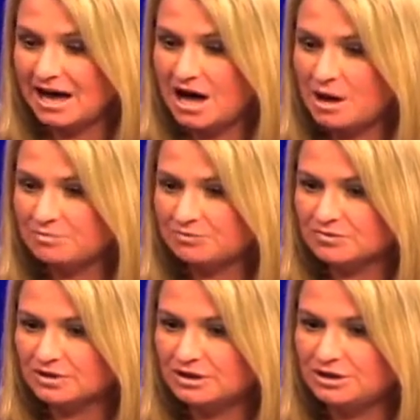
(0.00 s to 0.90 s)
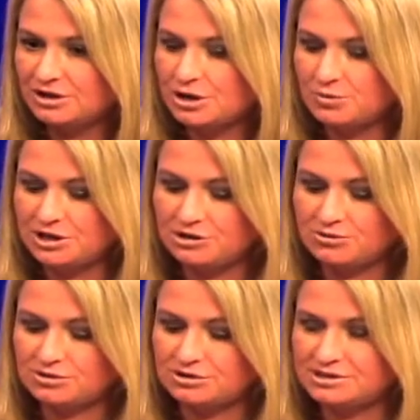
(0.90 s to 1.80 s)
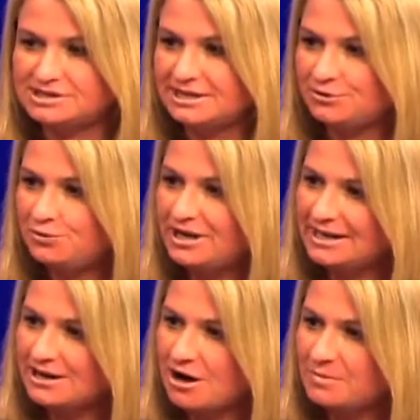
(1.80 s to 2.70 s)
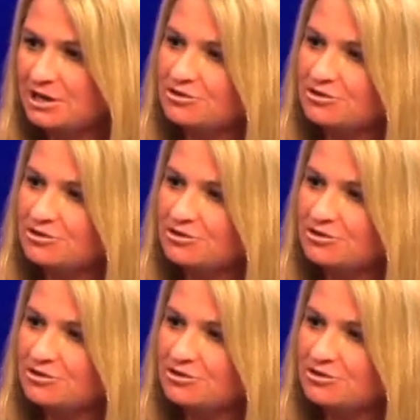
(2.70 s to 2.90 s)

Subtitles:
You know, when you did a reading on me,